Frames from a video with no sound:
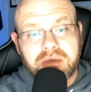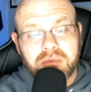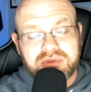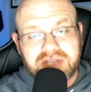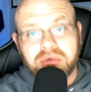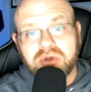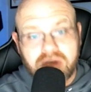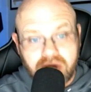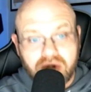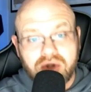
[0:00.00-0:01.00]
was able
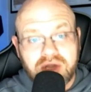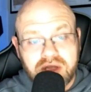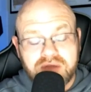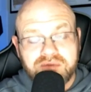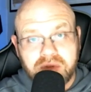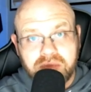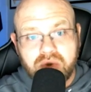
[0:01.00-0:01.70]
to learn from the